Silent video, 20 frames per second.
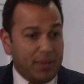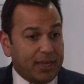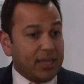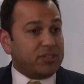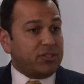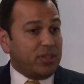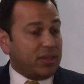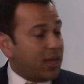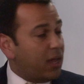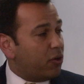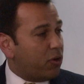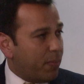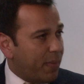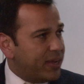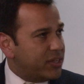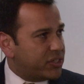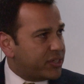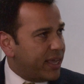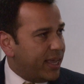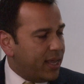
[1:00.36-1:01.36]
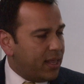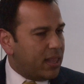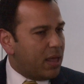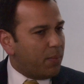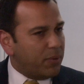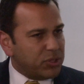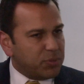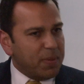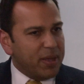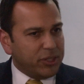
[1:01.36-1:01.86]
because of the color of my skin.
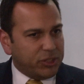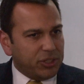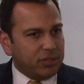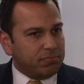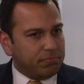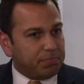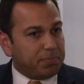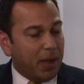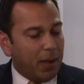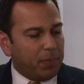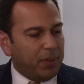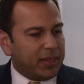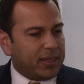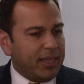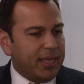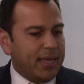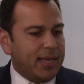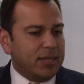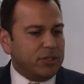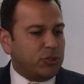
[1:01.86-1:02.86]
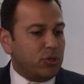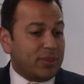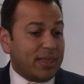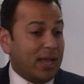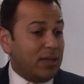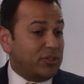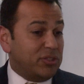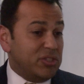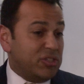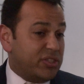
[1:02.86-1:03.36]
That was mentioned publicly. In
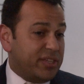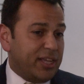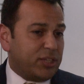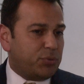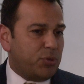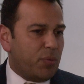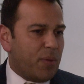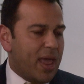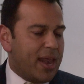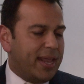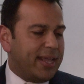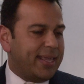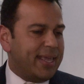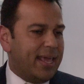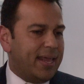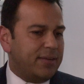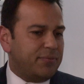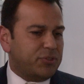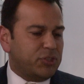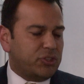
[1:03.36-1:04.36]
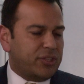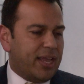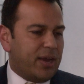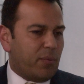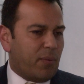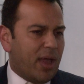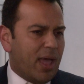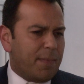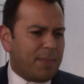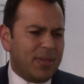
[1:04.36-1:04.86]
2006, we ran again for
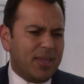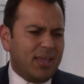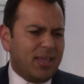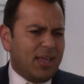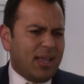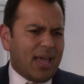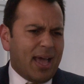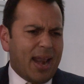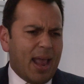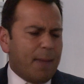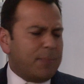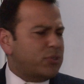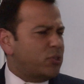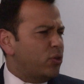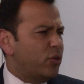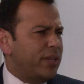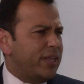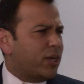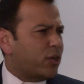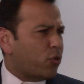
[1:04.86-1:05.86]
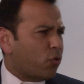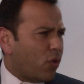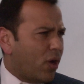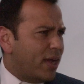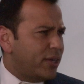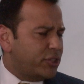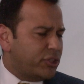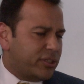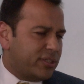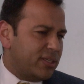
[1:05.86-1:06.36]
state rep. Got absolutely
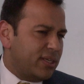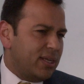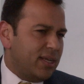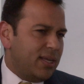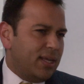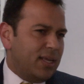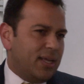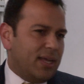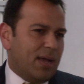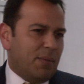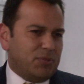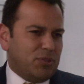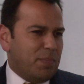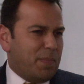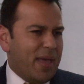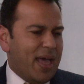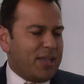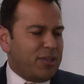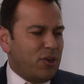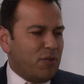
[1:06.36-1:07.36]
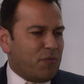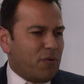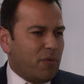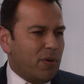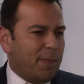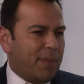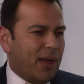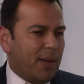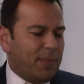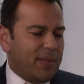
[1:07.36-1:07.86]
crushed. It was a bad year for
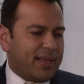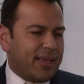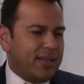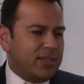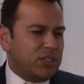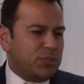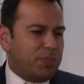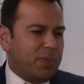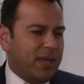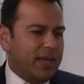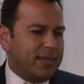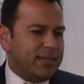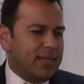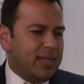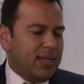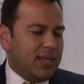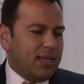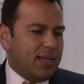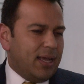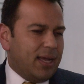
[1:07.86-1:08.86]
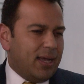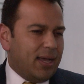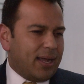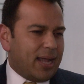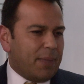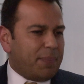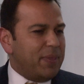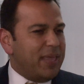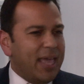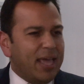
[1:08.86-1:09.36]
Republicans, but
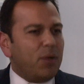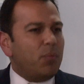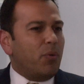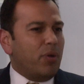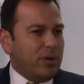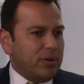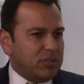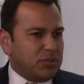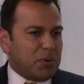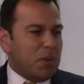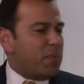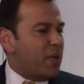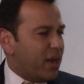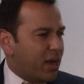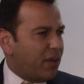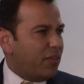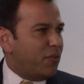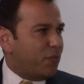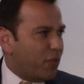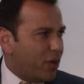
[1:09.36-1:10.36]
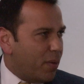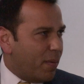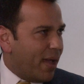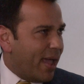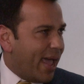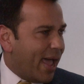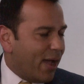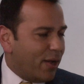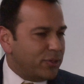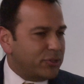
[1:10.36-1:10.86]
got the N-word spray painted on the front of
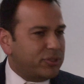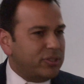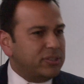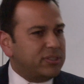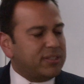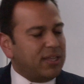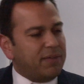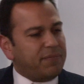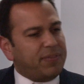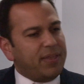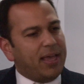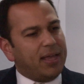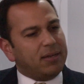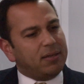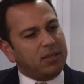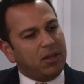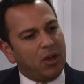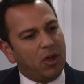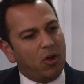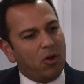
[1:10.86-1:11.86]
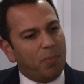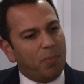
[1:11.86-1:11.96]
my house and stuff that